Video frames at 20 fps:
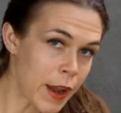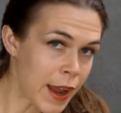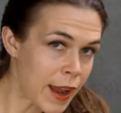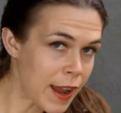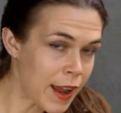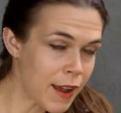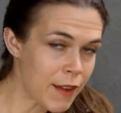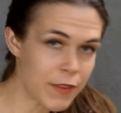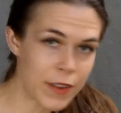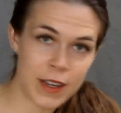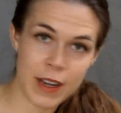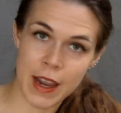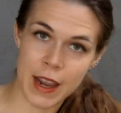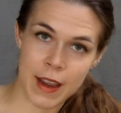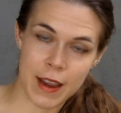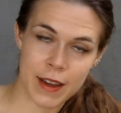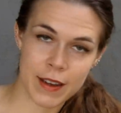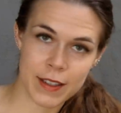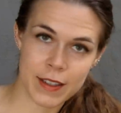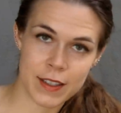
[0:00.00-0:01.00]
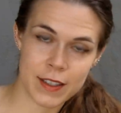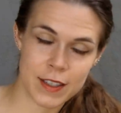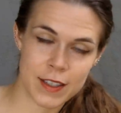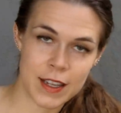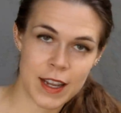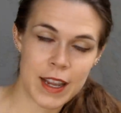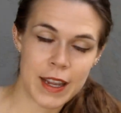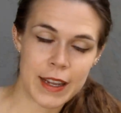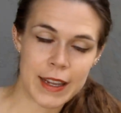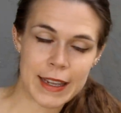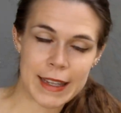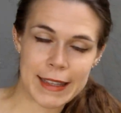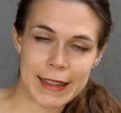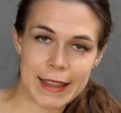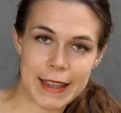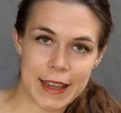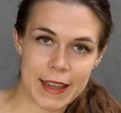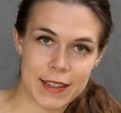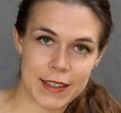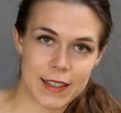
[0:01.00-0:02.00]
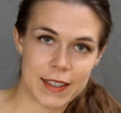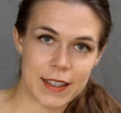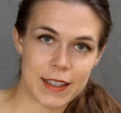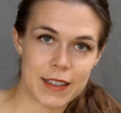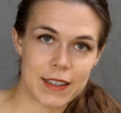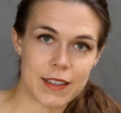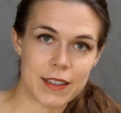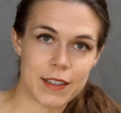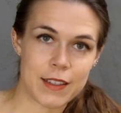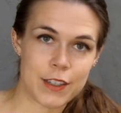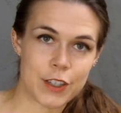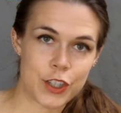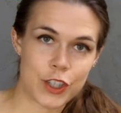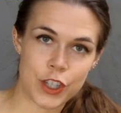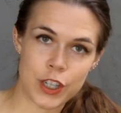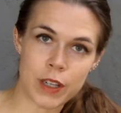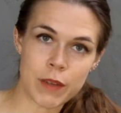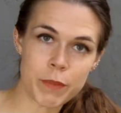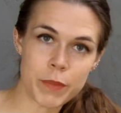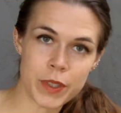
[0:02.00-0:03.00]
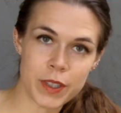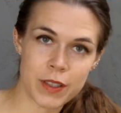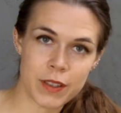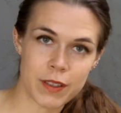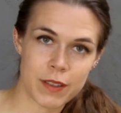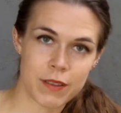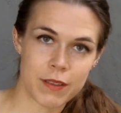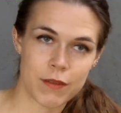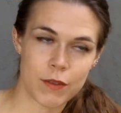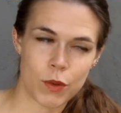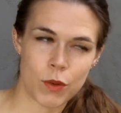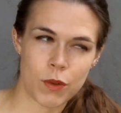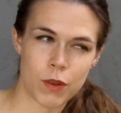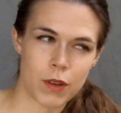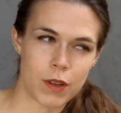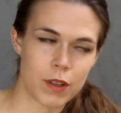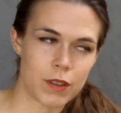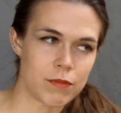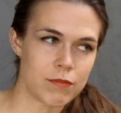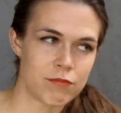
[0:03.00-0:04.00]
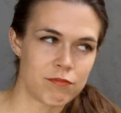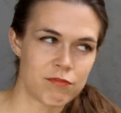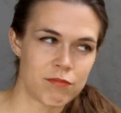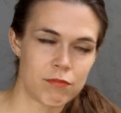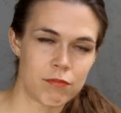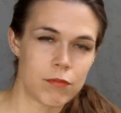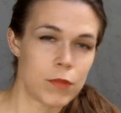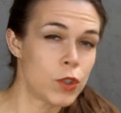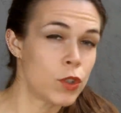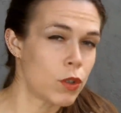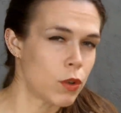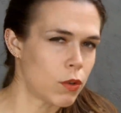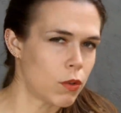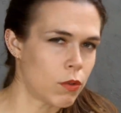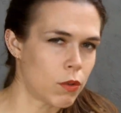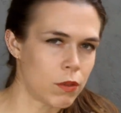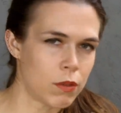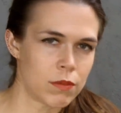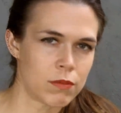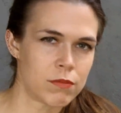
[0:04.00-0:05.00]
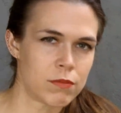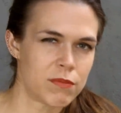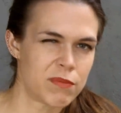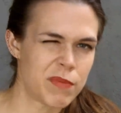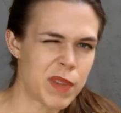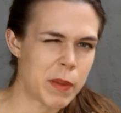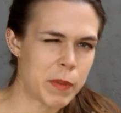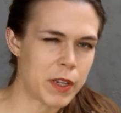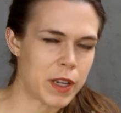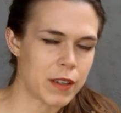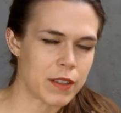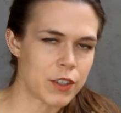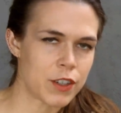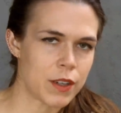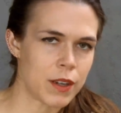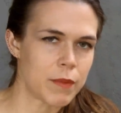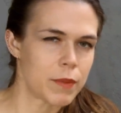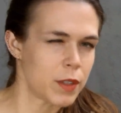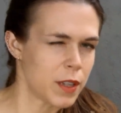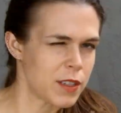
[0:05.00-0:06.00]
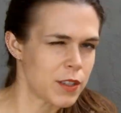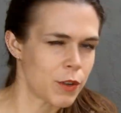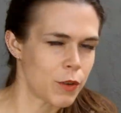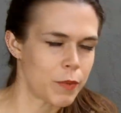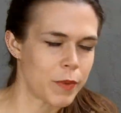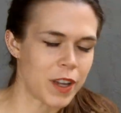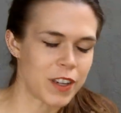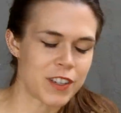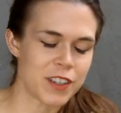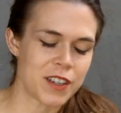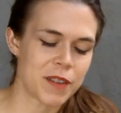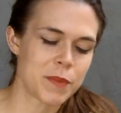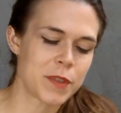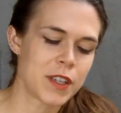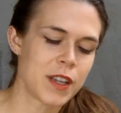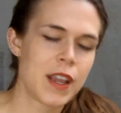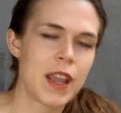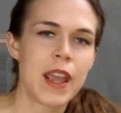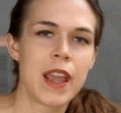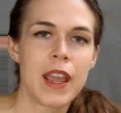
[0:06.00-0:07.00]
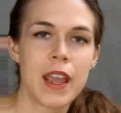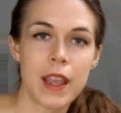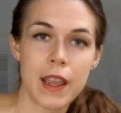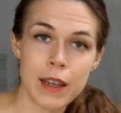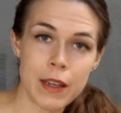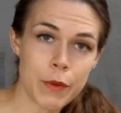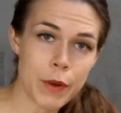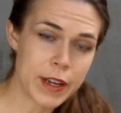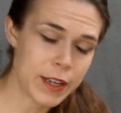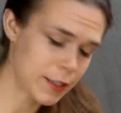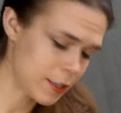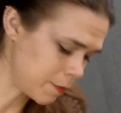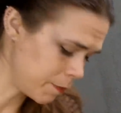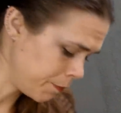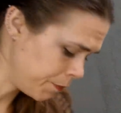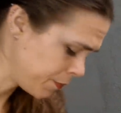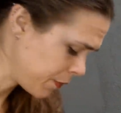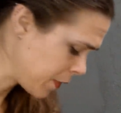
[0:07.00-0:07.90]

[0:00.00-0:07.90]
have an axe that is chipped or dull, maybe not chipped, let's hope not chipped. Anyways,